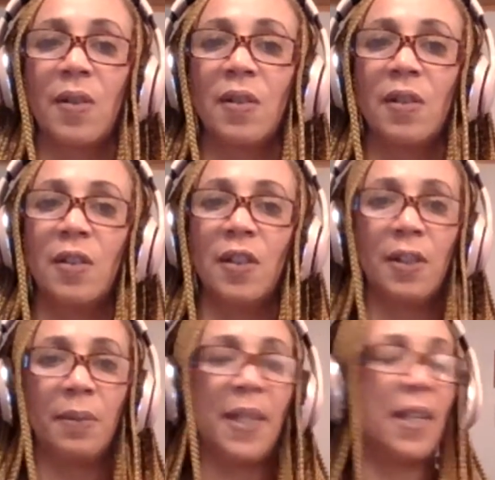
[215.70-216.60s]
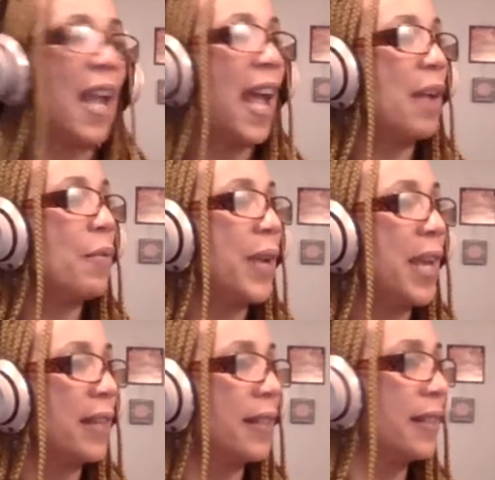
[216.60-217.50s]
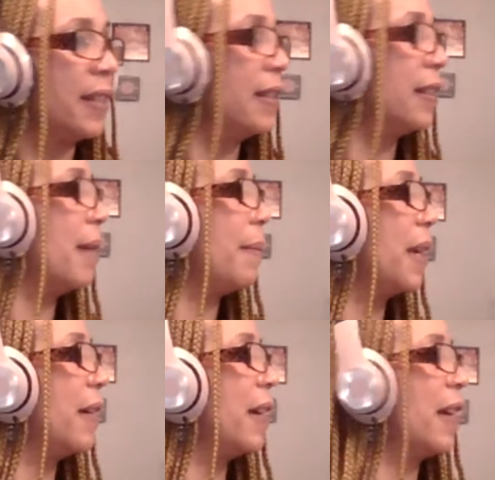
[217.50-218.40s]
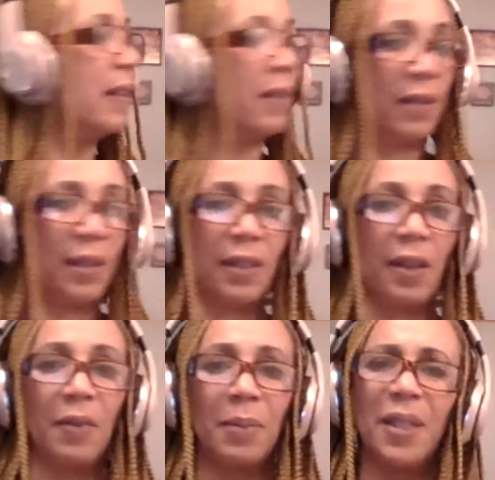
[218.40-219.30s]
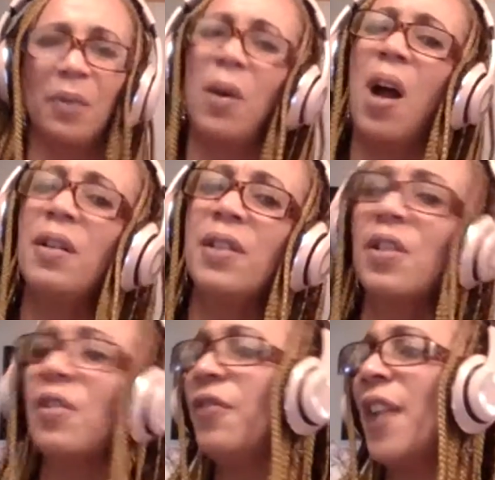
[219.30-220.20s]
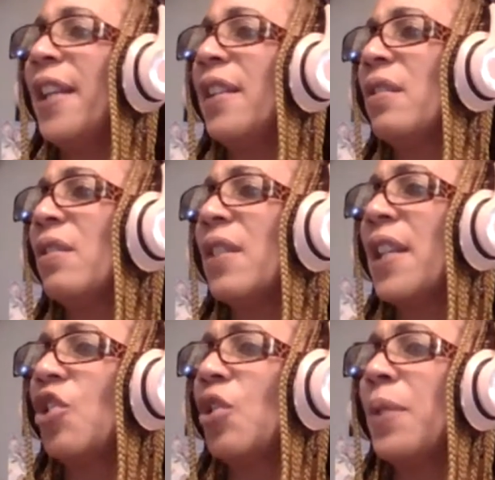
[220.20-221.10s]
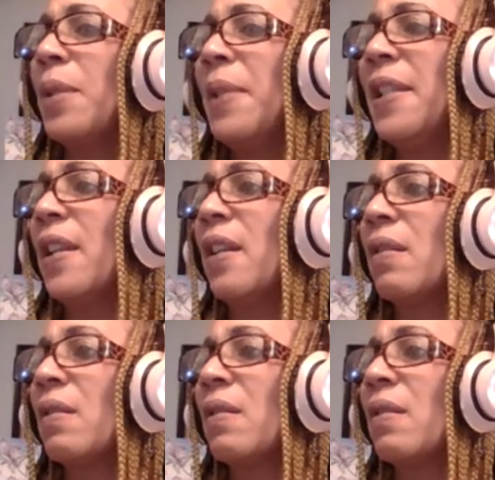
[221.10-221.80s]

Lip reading: So it's been 8 weeks since Amaria discovered missing. How did you find that she was missing?